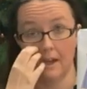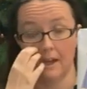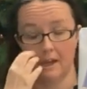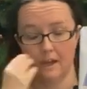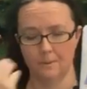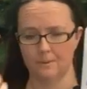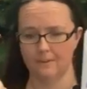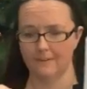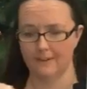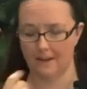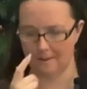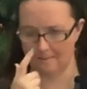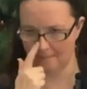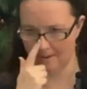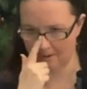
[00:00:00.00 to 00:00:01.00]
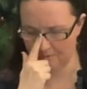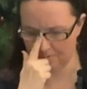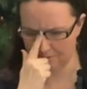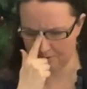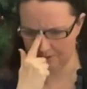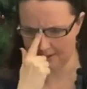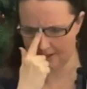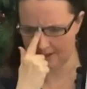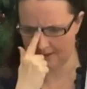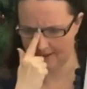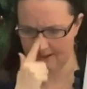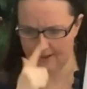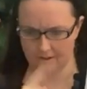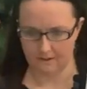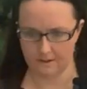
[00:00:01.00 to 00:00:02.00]
I was aiming for knee
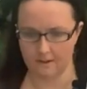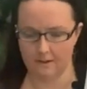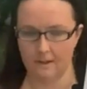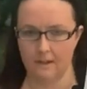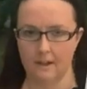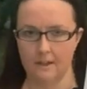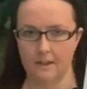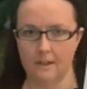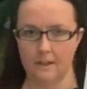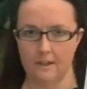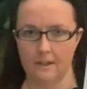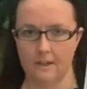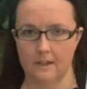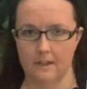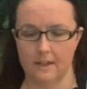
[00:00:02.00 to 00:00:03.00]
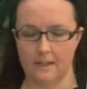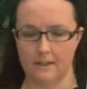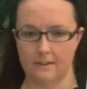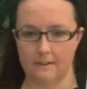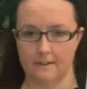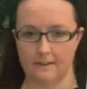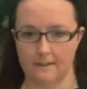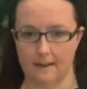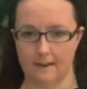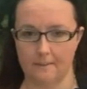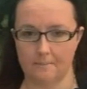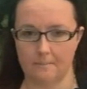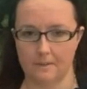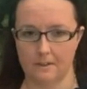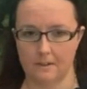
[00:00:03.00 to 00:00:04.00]
length in that
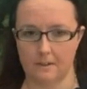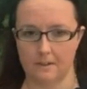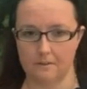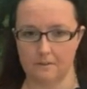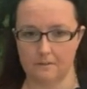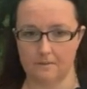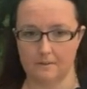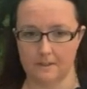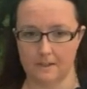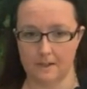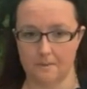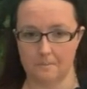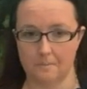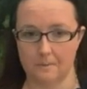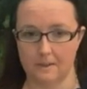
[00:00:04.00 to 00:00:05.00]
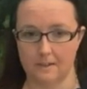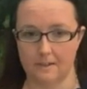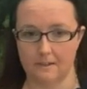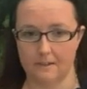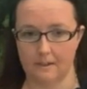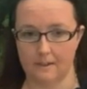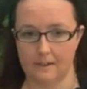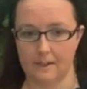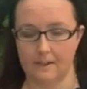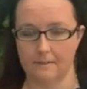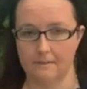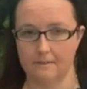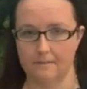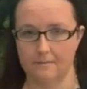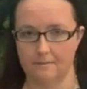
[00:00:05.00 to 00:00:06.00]
particular video, but it did get
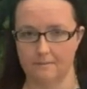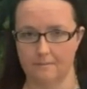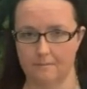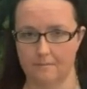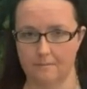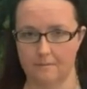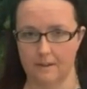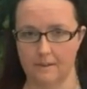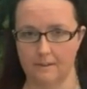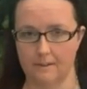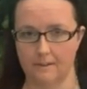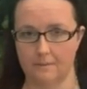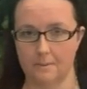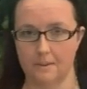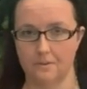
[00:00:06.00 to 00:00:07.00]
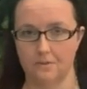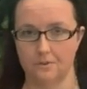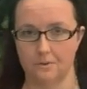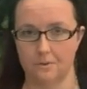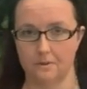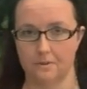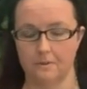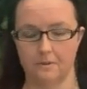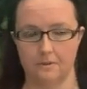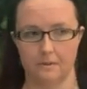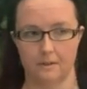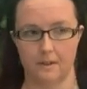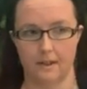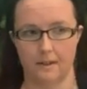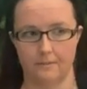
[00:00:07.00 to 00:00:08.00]
a little bit shorter, so
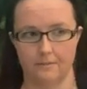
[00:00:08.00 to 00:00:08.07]
I'll have